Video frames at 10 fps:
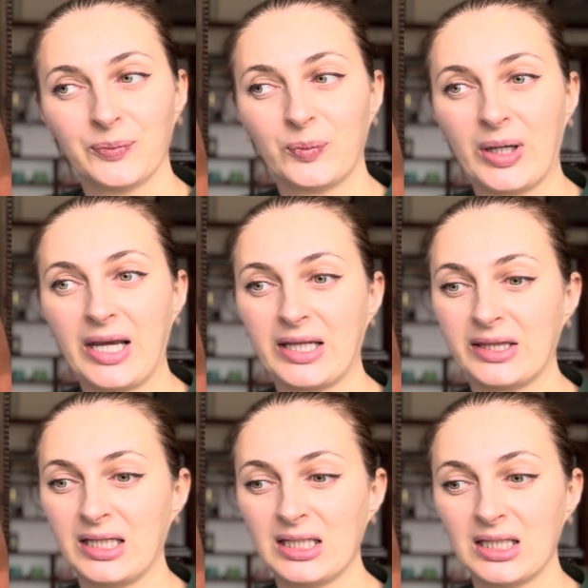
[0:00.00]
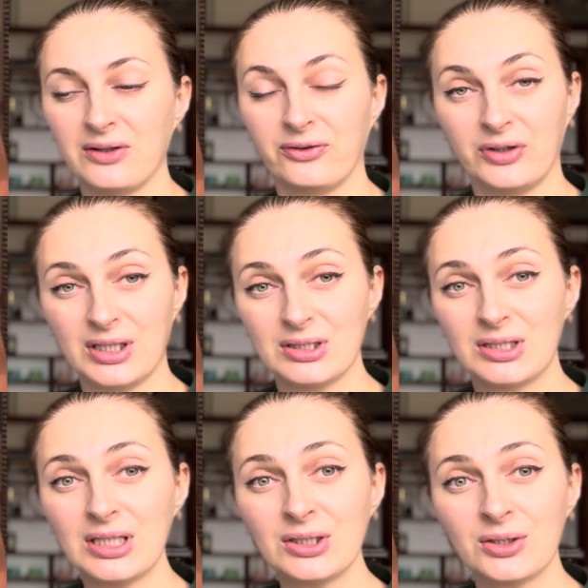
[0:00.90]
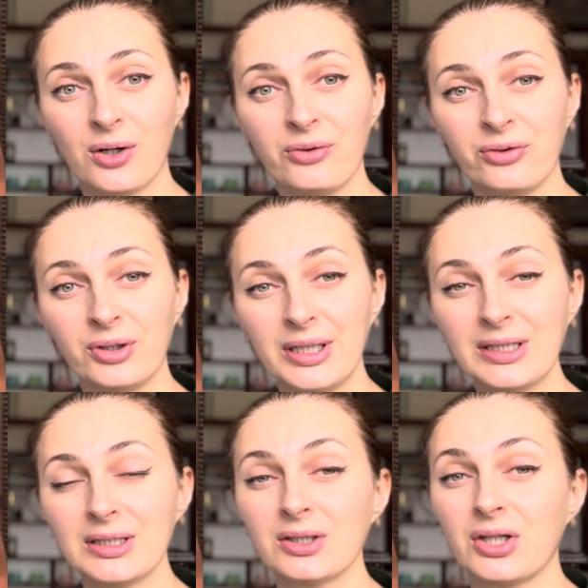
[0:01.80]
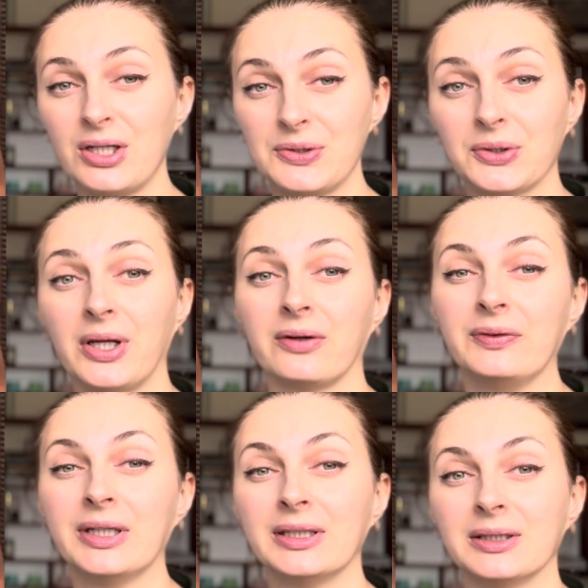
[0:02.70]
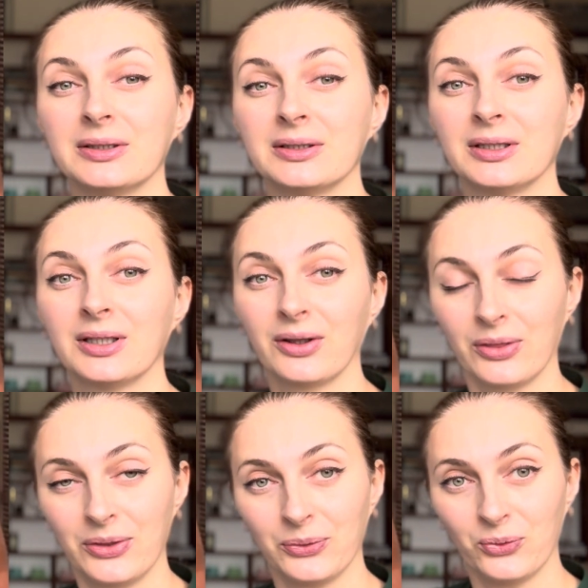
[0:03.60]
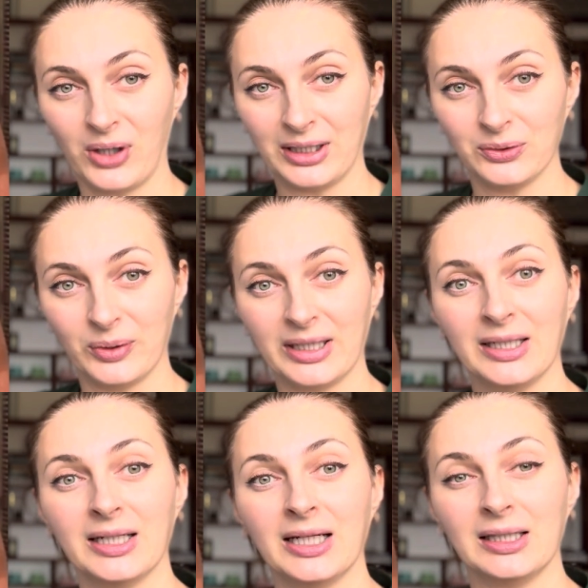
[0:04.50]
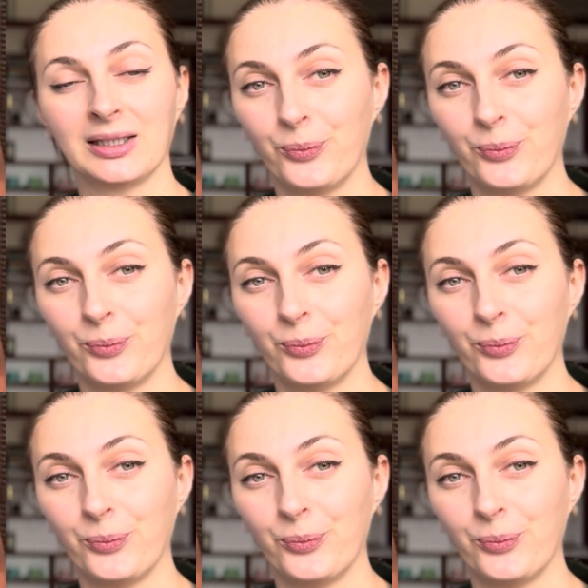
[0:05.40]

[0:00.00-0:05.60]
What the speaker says: But I think if they did go for it, they should have done it the right way and